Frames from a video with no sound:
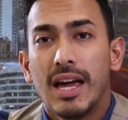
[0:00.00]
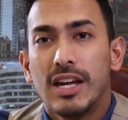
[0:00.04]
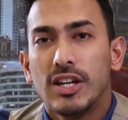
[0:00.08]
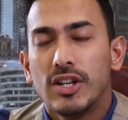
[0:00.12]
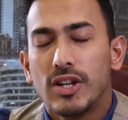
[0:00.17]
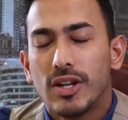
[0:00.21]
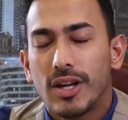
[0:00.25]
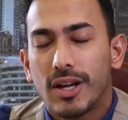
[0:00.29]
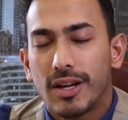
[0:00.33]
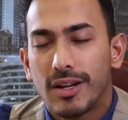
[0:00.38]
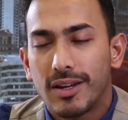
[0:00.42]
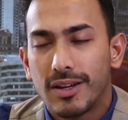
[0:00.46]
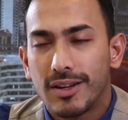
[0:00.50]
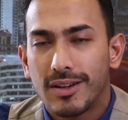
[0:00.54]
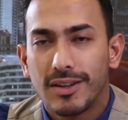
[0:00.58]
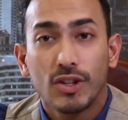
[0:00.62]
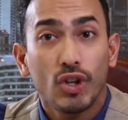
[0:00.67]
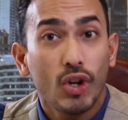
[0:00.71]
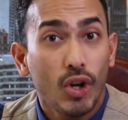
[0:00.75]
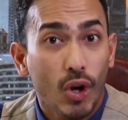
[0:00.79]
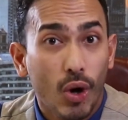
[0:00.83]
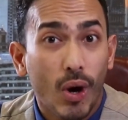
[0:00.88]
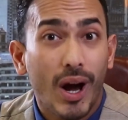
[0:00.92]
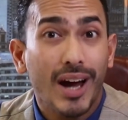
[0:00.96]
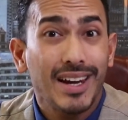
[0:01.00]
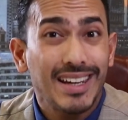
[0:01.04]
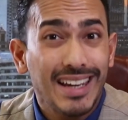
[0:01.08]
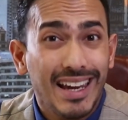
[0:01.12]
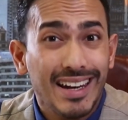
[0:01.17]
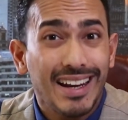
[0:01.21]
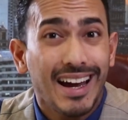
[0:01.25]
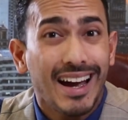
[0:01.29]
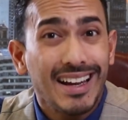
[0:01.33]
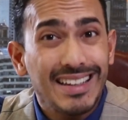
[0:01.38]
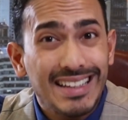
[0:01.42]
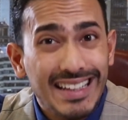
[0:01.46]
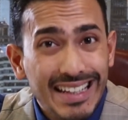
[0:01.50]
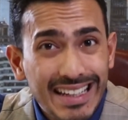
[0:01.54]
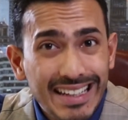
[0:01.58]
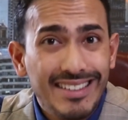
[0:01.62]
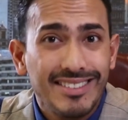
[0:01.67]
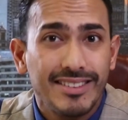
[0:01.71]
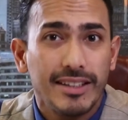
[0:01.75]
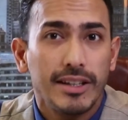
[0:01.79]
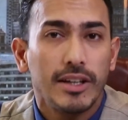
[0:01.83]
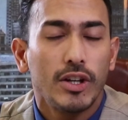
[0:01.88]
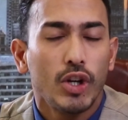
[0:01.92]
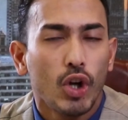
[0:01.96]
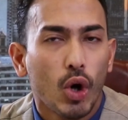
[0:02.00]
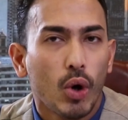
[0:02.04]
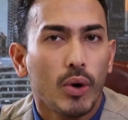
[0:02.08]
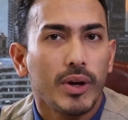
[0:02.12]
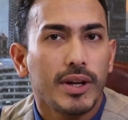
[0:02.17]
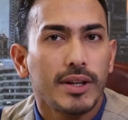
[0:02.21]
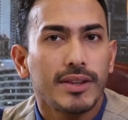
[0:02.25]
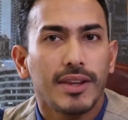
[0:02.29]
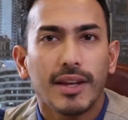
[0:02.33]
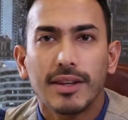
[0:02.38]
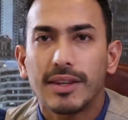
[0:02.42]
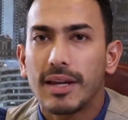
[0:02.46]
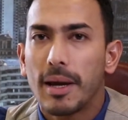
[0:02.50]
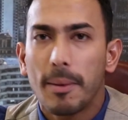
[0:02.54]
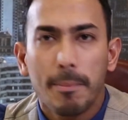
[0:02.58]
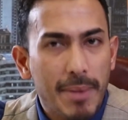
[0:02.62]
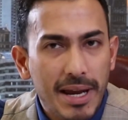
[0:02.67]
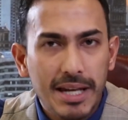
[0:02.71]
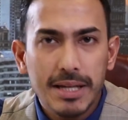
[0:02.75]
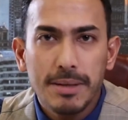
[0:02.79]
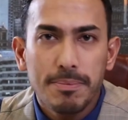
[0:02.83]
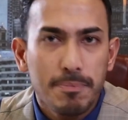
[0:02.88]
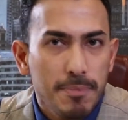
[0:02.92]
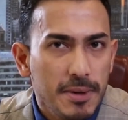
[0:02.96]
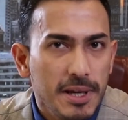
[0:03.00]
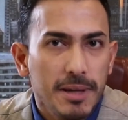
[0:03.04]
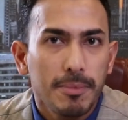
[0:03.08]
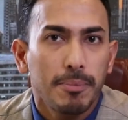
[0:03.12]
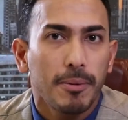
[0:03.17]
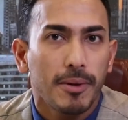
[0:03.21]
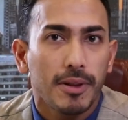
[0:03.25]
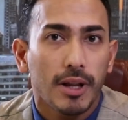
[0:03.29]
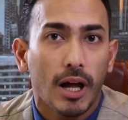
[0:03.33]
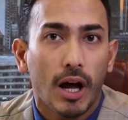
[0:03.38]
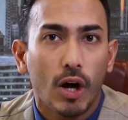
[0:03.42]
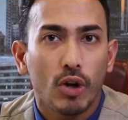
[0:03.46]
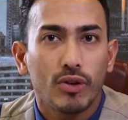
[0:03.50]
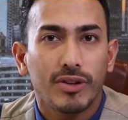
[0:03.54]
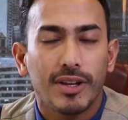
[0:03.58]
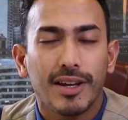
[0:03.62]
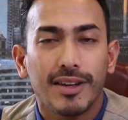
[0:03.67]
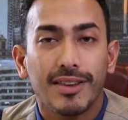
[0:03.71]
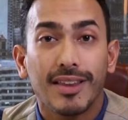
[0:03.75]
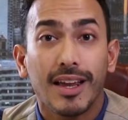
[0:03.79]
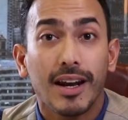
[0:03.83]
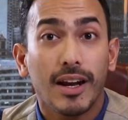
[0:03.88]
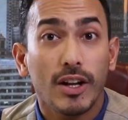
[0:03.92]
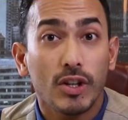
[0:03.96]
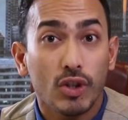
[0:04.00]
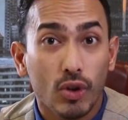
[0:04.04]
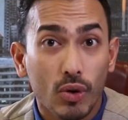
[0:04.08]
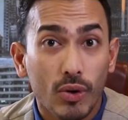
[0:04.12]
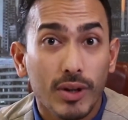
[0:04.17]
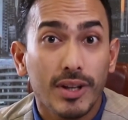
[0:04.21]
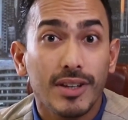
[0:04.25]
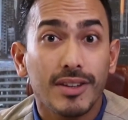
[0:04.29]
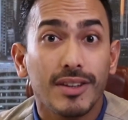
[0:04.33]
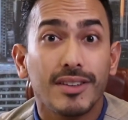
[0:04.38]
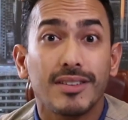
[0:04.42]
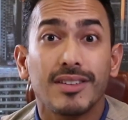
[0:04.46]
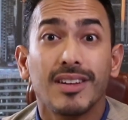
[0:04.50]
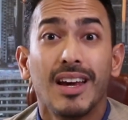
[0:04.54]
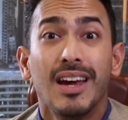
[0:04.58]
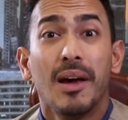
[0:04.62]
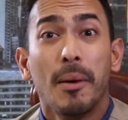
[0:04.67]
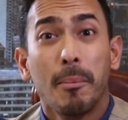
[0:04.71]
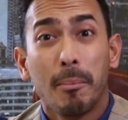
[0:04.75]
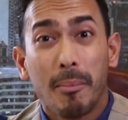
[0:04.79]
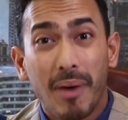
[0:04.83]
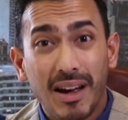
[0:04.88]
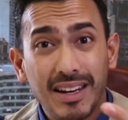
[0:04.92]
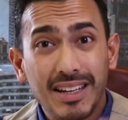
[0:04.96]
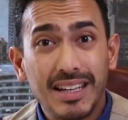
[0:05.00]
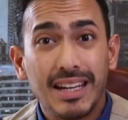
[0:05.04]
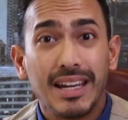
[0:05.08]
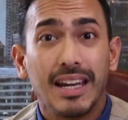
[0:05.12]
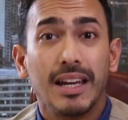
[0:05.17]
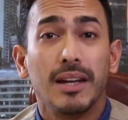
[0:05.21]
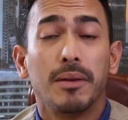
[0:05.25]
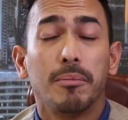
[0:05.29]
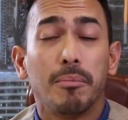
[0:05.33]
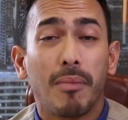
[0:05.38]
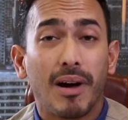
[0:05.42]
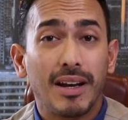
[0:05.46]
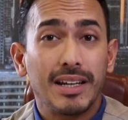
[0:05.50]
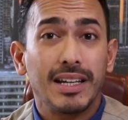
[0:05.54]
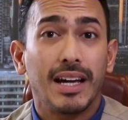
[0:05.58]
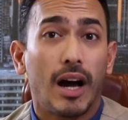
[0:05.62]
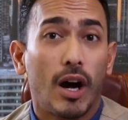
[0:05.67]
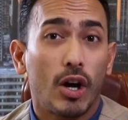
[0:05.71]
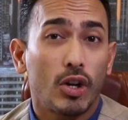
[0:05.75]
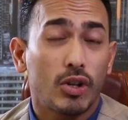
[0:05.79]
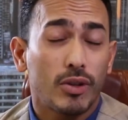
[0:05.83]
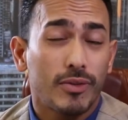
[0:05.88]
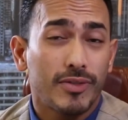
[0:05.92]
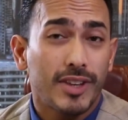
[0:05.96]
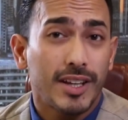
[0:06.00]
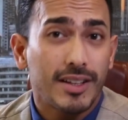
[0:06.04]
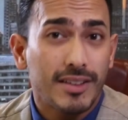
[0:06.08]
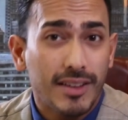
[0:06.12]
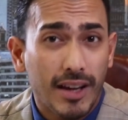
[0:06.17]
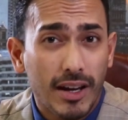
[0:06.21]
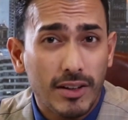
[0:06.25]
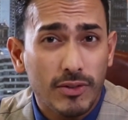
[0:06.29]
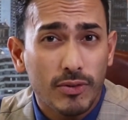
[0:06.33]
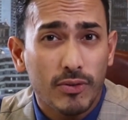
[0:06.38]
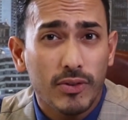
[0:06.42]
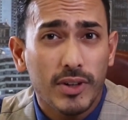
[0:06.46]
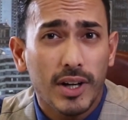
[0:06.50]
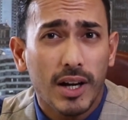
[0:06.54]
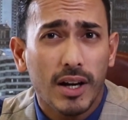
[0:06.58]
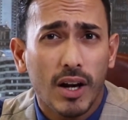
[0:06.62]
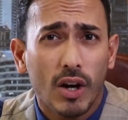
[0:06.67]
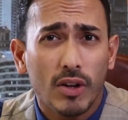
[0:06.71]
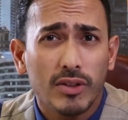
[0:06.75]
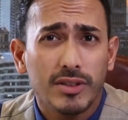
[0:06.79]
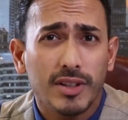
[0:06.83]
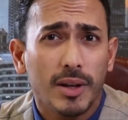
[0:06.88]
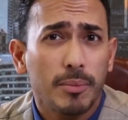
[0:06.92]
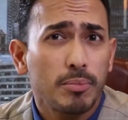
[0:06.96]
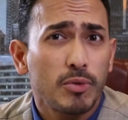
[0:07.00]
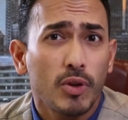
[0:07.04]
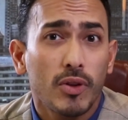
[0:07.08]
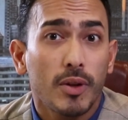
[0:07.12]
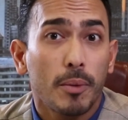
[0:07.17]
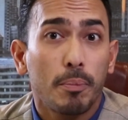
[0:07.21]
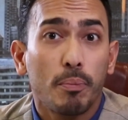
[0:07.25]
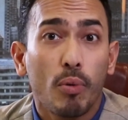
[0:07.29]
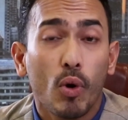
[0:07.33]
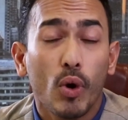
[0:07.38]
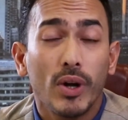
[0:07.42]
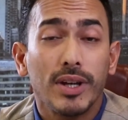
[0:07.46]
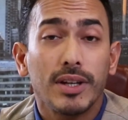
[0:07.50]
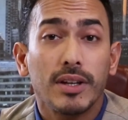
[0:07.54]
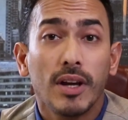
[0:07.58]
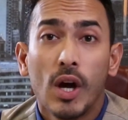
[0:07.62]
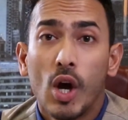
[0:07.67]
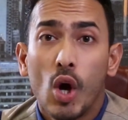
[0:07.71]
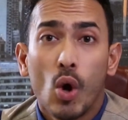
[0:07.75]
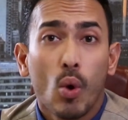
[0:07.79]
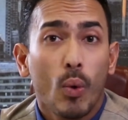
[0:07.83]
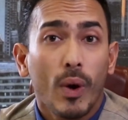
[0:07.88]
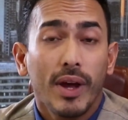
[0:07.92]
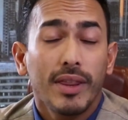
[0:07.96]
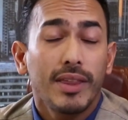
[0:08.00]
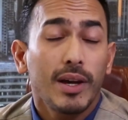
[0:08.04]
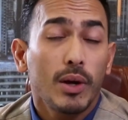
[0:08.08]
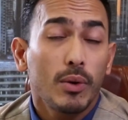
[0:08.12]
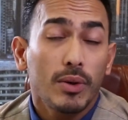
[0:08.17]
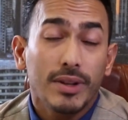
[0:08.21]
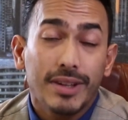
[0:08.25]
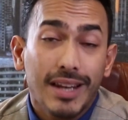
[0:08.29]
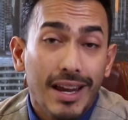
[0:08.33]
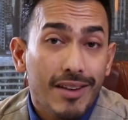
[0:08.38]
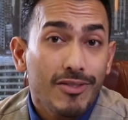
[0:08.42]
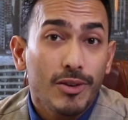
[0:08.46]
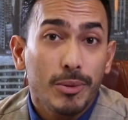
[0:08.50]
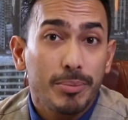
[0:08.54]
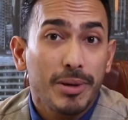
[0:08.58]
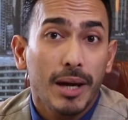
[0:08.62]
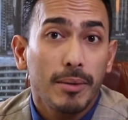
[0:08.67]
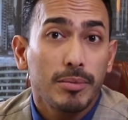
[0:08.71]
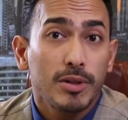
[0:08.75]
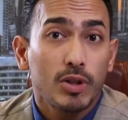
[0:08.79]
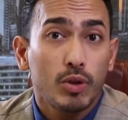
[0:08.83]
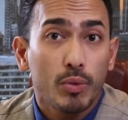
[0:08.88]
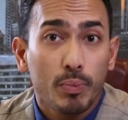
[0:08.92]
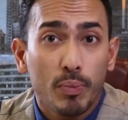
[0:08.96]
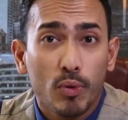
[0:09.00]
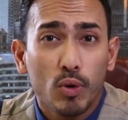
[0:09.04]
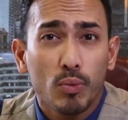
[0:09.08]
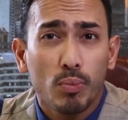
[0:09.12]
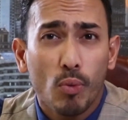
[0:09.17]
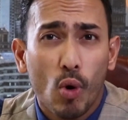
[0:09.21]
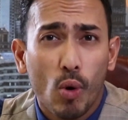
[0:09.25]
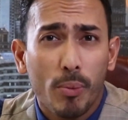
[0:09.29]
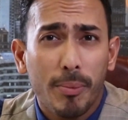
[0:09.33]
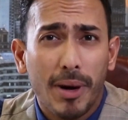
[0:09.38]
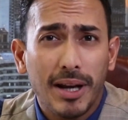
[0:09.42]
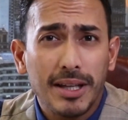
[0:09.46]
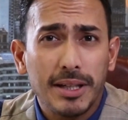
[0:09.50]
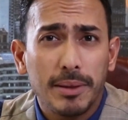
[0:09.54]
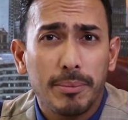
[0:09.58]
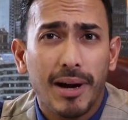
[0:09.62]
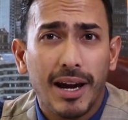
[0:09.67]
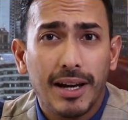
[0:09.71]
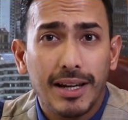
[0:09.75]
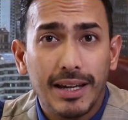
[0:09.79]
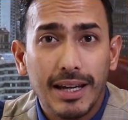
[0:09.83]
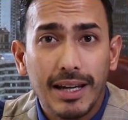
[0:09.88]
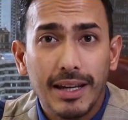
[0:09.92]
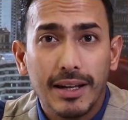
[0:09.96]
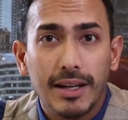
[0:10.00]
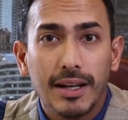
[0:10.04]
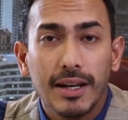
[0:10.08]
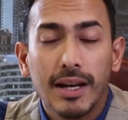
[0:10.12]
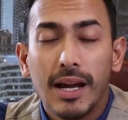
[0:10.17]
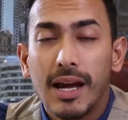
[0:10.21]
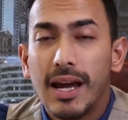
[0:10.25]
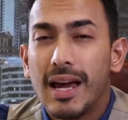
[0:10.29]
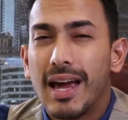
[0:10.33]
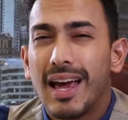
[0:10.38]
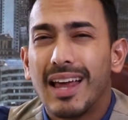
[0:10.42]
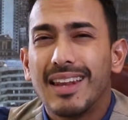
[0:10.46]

You know, I get uneasy knowing that there are many people out there that are doing this money in, money out of their tax-free accounts up to the point where they will never be able to put more money back in,